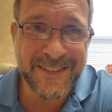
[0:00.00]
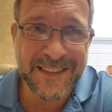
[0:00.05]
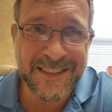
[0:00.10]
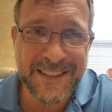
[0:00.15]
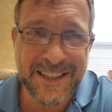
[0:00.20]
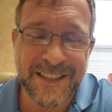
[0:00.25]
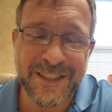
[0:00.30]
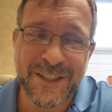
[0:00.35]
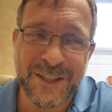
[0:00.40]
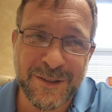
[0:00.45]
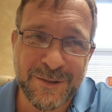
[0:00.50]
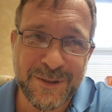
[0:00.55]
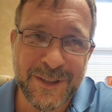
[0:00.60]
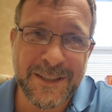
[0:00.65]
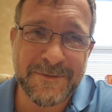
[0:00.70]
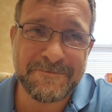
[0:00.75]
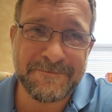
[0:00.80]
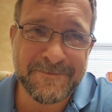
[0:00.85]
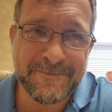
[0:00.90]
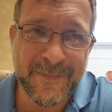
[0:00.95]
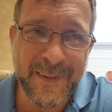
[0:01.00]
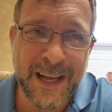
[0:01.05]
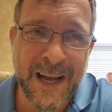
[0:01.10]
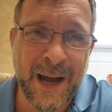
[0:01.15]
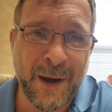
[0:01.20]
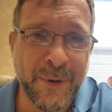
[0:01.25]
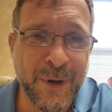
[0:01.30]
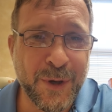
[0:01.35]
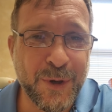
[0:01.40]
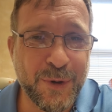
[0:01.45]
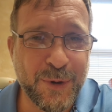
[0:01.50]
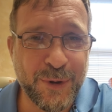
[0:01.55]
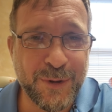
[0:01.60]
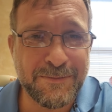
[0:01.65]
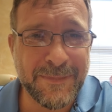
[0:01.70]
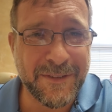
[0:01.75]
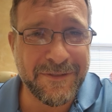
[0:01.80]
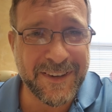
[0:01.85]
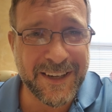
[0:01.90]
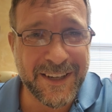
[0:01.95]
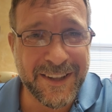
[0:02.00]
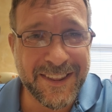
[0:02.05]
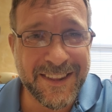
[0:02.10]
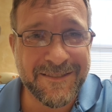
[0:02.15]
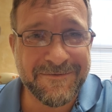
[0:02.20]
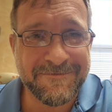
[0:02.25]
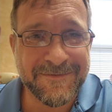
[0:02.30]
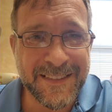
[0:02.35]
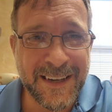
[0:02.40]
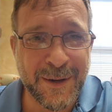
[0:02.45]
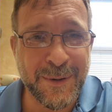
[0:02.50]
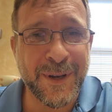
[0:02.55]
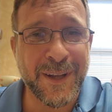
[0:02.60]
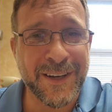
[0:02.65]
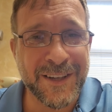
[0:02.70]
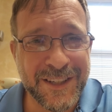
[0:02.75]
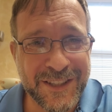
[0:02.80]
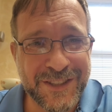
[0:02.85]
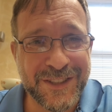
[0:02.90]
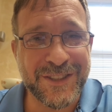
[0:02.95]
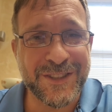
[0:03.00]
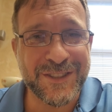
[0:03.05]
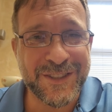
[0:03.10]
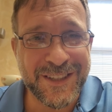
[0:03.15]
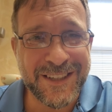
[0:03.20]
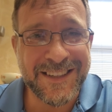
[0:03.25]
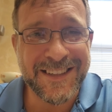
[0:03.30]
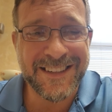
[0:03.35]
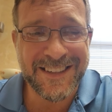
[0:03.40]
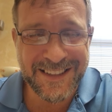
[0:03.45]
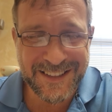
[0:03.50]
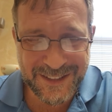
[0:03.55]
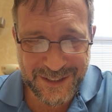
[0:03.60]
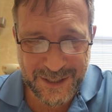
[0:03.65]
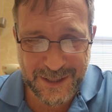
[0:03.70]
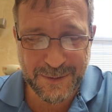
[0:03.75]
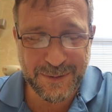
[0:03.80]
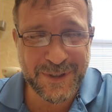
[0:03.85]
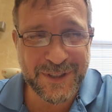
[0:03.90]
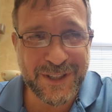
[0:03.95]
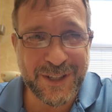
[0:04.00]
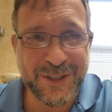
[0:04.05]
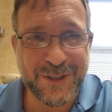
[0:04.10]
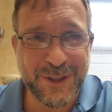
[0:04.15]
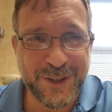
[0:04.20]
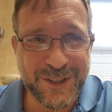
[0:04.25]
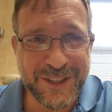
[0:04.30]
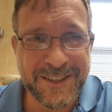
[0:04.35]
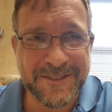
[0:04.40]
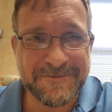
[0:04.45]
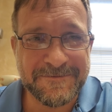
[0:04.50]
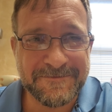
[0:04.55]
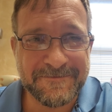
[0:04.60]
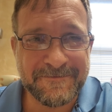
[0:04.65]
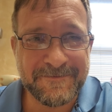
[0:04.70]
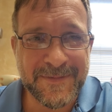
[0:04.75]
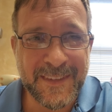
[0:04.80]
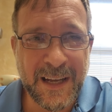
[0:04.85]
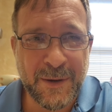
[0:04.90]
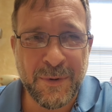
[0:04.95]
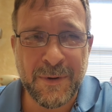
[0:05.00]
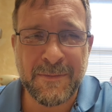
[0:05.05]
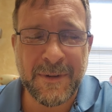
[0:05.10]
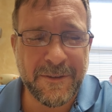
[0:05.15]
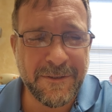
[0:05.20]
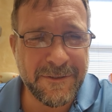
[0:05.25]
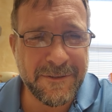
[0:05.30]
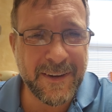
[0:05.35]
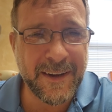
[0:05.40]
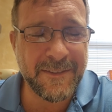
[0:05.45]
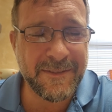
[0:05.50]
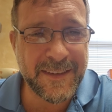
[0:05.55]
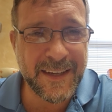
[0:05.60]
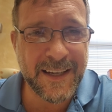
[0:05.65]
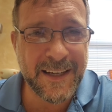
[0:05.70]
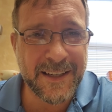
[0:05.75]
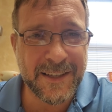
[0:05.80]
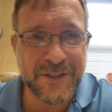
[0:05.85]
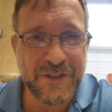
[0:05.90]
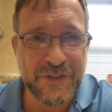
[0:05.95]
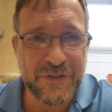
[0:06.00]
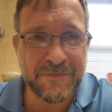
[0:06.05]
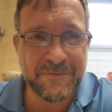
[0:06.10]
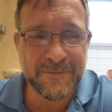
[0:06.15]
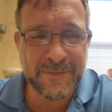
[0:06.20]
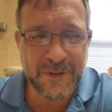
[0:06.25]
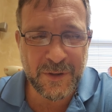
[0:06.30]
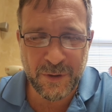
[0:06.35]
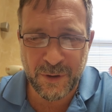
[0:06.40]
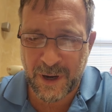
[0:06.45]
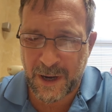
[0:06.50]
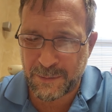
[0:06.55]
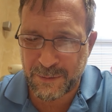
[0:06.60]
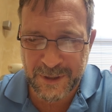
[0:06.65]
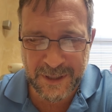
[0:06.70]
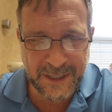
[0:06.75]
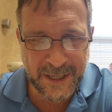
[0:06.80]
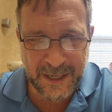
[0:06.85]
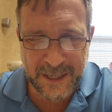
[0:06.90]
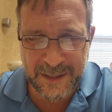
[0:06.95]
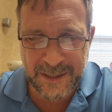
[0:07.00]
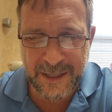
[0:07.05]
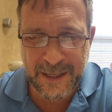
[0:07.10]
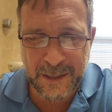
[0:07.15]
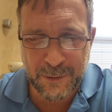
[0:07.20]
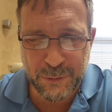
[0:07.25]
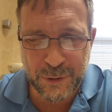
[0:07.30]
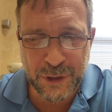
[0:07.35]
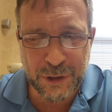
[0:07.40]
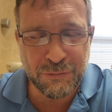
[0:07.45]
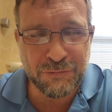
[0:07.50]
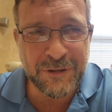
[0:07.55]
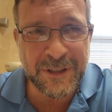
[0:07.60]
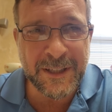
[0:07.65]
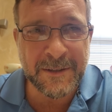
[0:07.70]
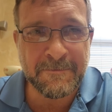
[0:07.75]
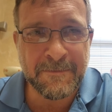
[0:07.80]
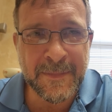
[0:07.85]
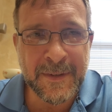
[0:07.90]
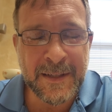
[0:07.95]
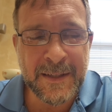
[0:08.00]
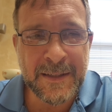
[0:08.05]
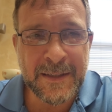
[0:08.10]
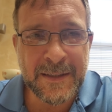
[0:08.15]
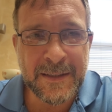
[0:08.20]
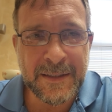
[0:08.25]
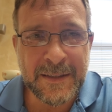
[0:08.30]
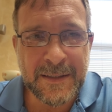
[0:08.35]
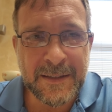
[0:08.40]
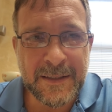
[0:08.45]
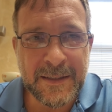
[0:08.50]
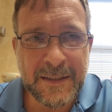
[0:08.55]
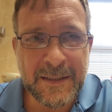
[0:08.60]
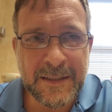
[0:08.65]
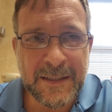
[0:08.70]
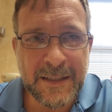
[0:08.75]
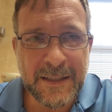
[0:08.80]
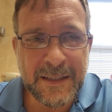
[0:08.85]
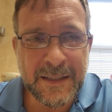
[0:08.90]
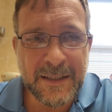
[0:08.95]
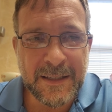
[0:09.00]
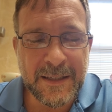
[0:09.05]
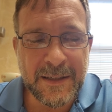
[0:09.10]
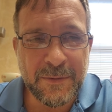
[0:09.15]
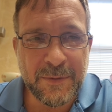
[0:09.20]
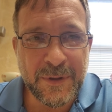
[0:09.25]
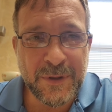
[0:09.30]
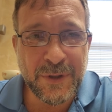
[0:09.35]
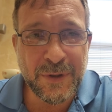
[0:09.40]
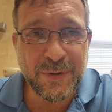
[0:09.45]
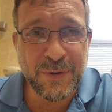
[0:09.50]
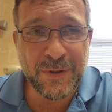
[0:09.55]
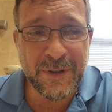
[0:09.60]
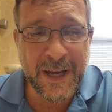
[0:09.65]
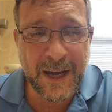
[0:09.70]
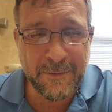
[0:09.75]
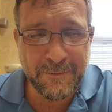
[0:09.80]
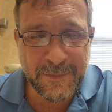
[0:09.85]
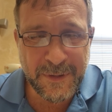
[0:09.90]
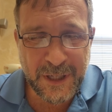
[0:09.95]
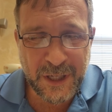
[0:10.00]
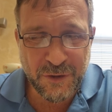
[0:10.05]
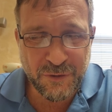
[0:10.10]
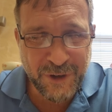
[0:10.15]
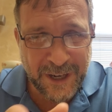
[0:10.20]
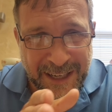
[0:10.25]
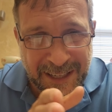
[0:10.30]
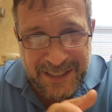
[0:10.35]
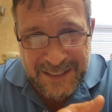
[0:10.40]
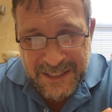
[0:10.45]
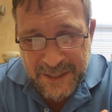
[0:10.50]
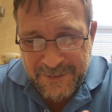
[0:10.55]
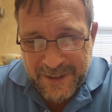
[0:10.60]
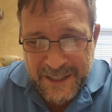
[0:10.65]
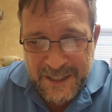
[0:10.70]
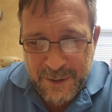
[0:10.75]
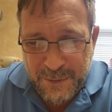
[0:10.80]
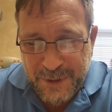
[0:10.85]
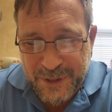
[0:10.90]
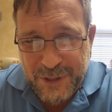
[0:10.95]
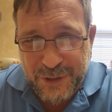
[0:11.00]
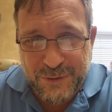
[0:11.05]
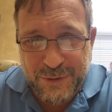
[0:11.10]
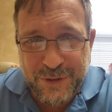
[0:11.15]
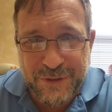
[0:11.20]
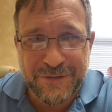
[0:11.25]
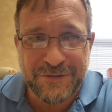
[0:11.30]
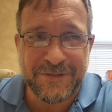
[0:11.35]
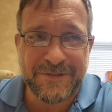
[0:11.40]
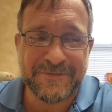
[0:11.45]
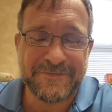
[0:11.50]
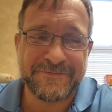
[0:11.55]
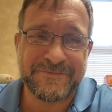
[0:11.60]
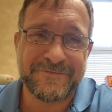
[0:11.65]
Say, you know what? I wanna grow in my faith. I want to listen to the word of God. I want my faith to increase. Oh, I'm going to get in there and I'm going to read it. When you do that, you can rightly divide the word of truth.